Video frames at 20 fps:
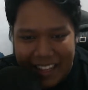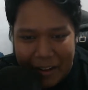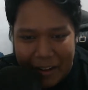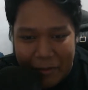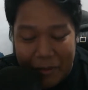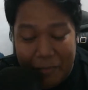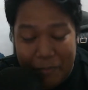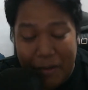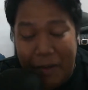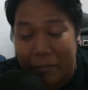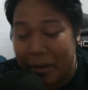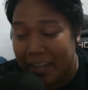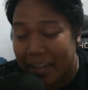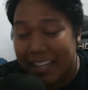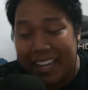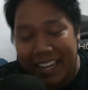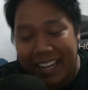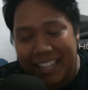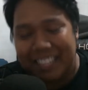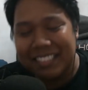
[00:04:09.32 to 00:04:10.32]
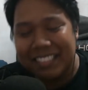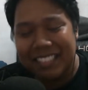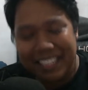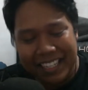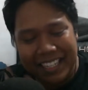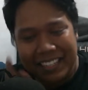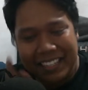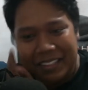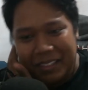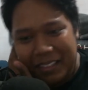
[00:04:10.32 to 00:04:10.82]
with my bargaining
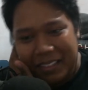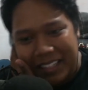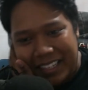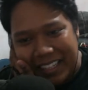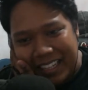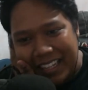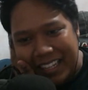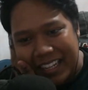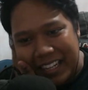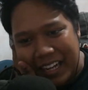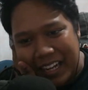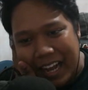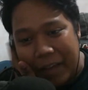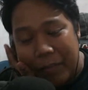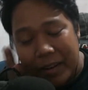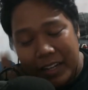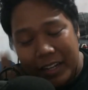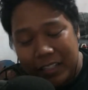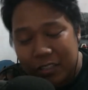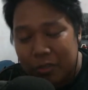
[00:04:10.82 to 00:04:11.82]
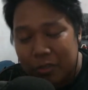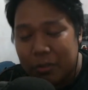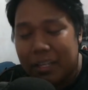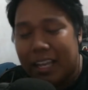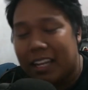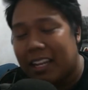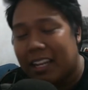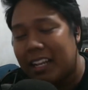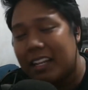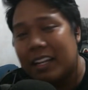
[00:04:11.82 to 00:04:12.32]
skill, uh, I managed to
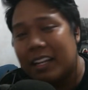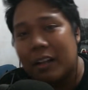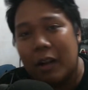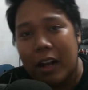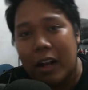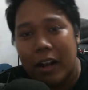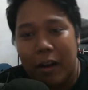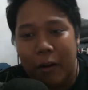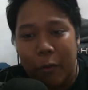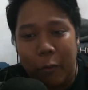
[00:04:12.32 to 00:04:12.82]
get it uh,